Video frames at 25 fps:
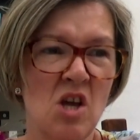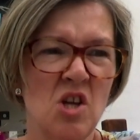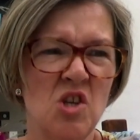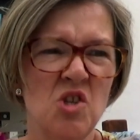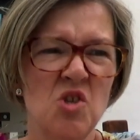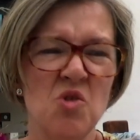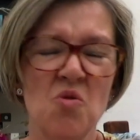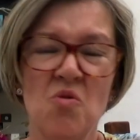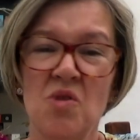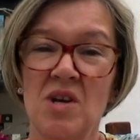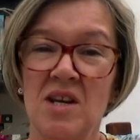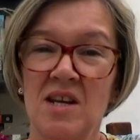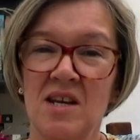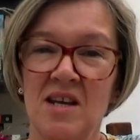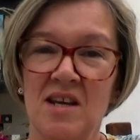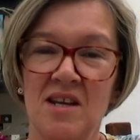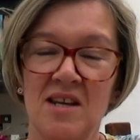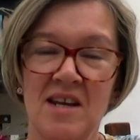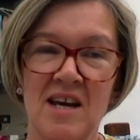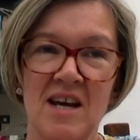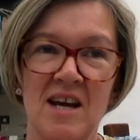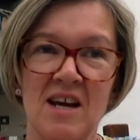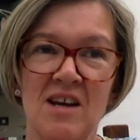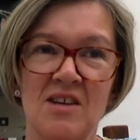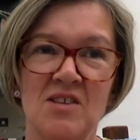join
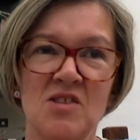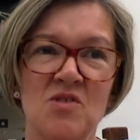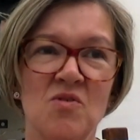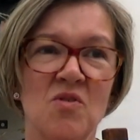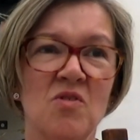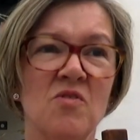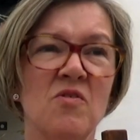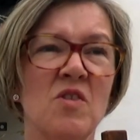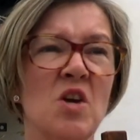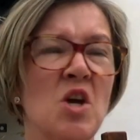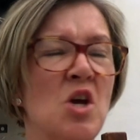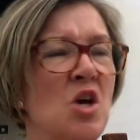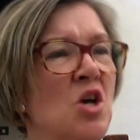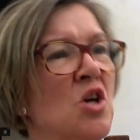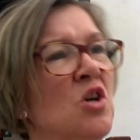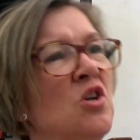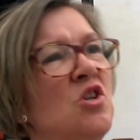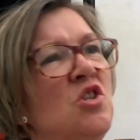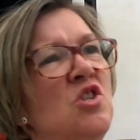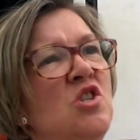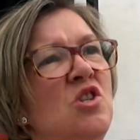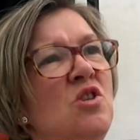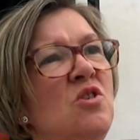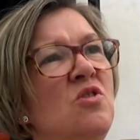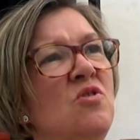in our sort of
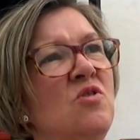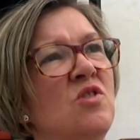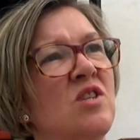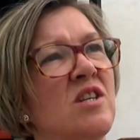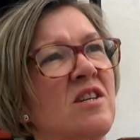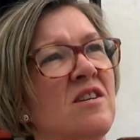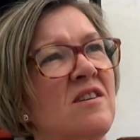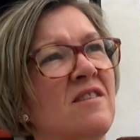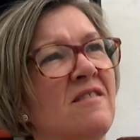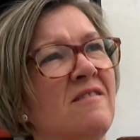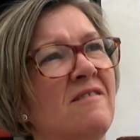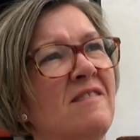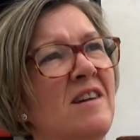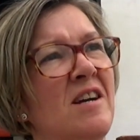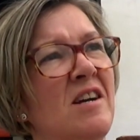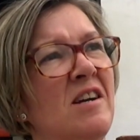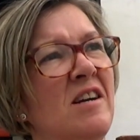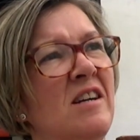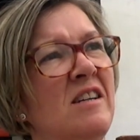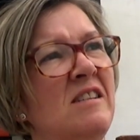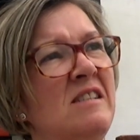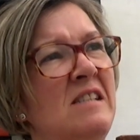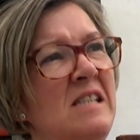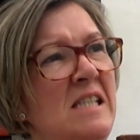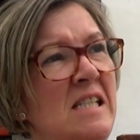
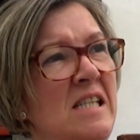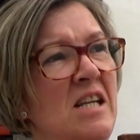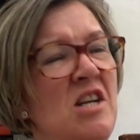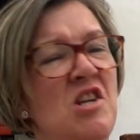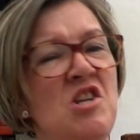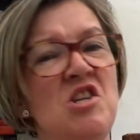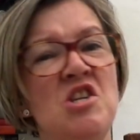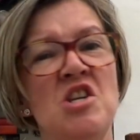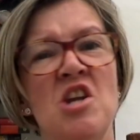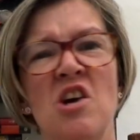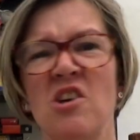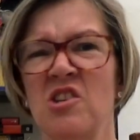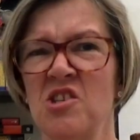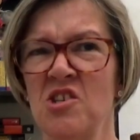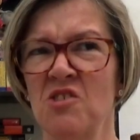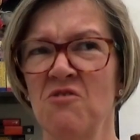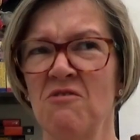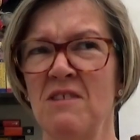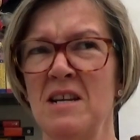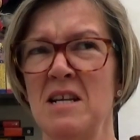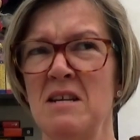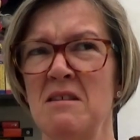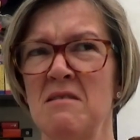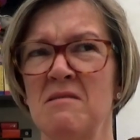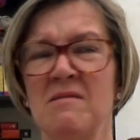Tudor
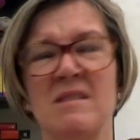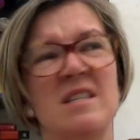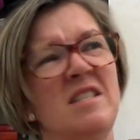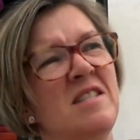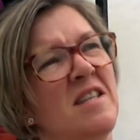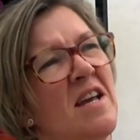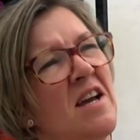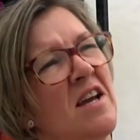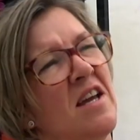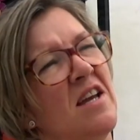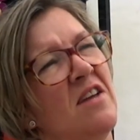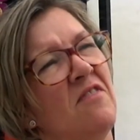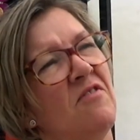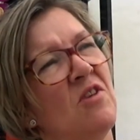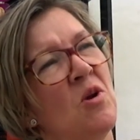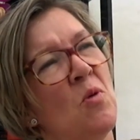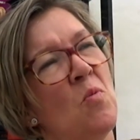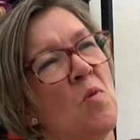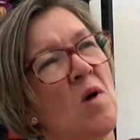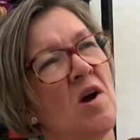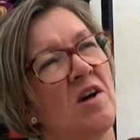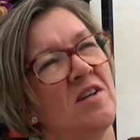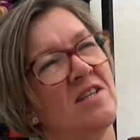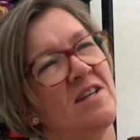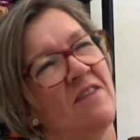nuttery. Is that even a
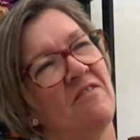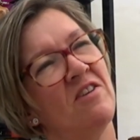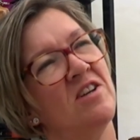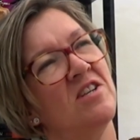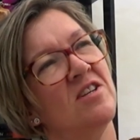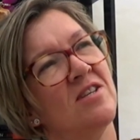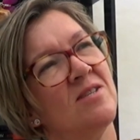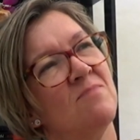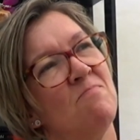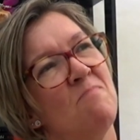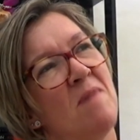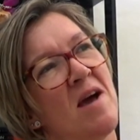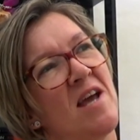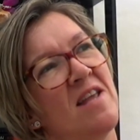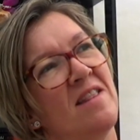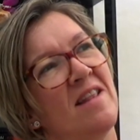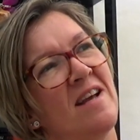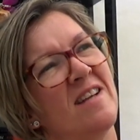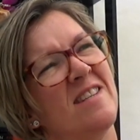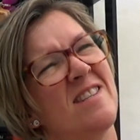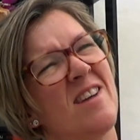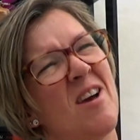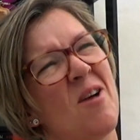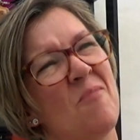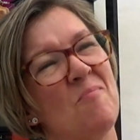word? Have I just made
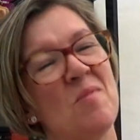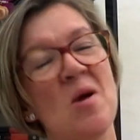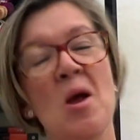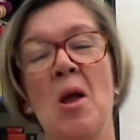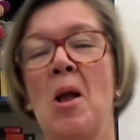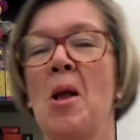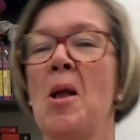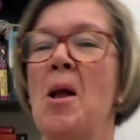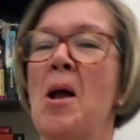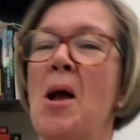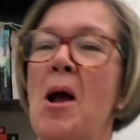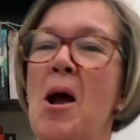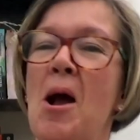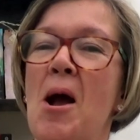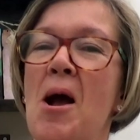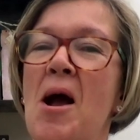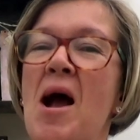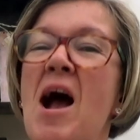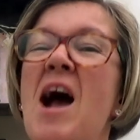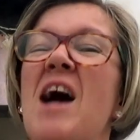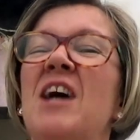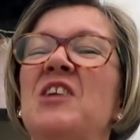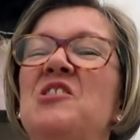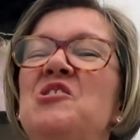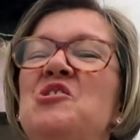that up?
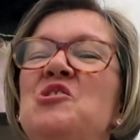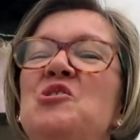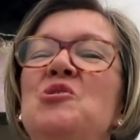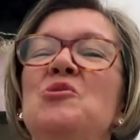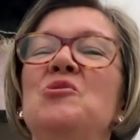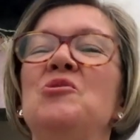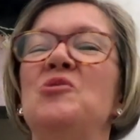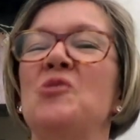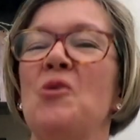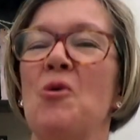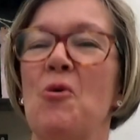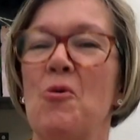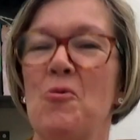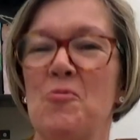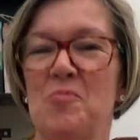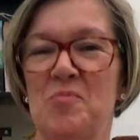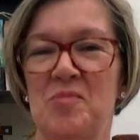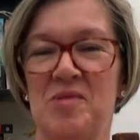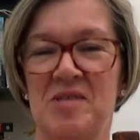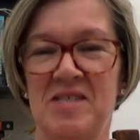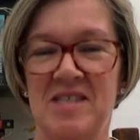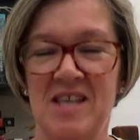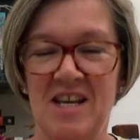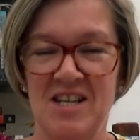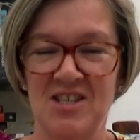Our Tudor
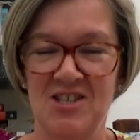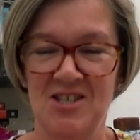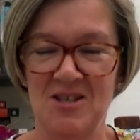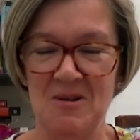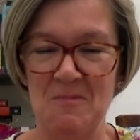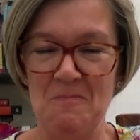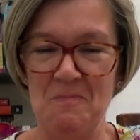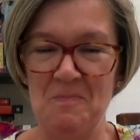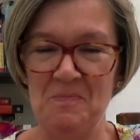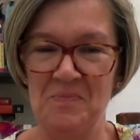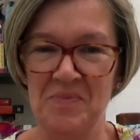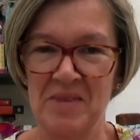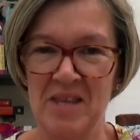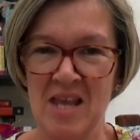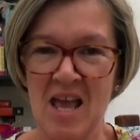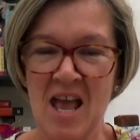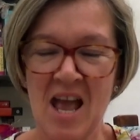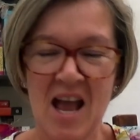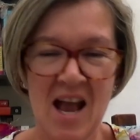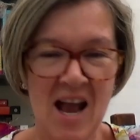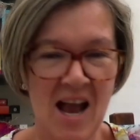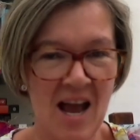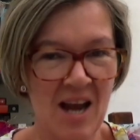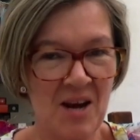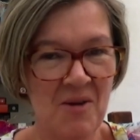obsession.
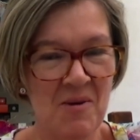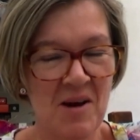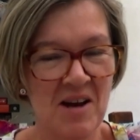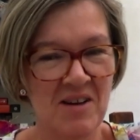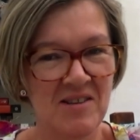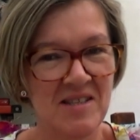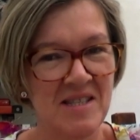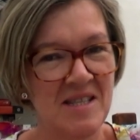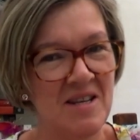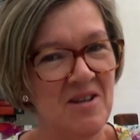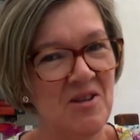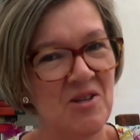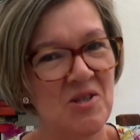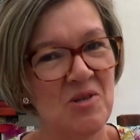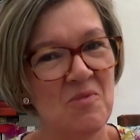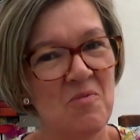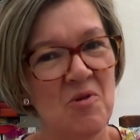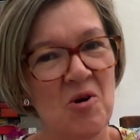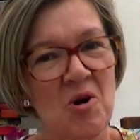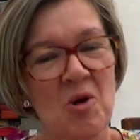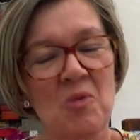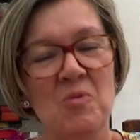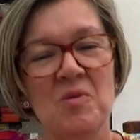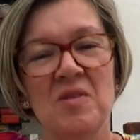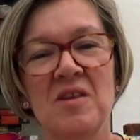Anyway, I'll see you
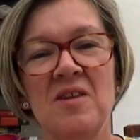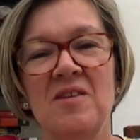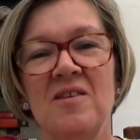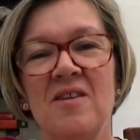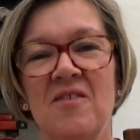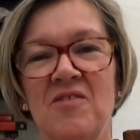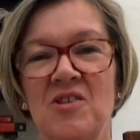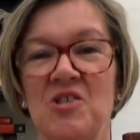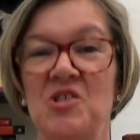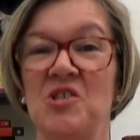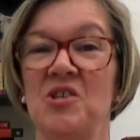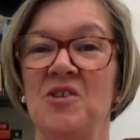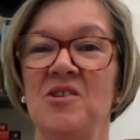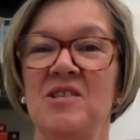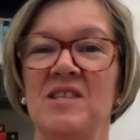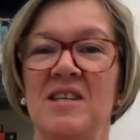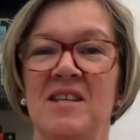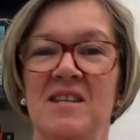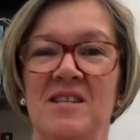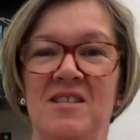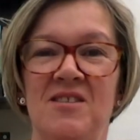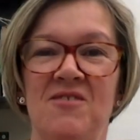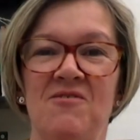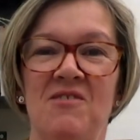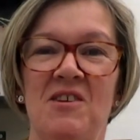tomorrow with another Tudor
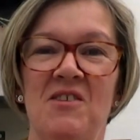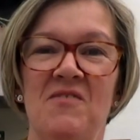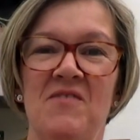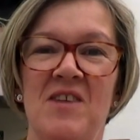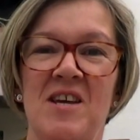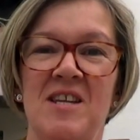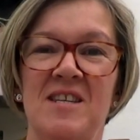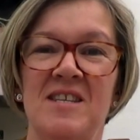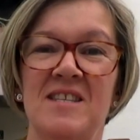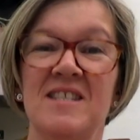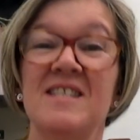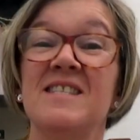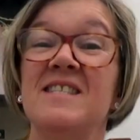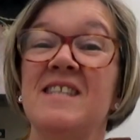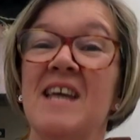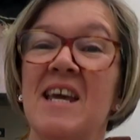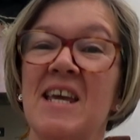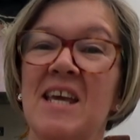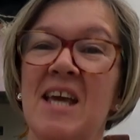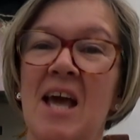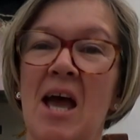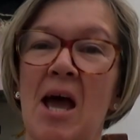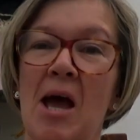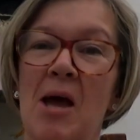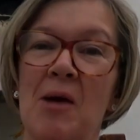history event.
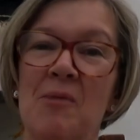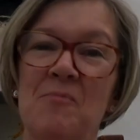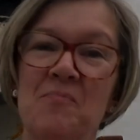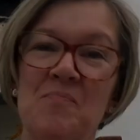Take care.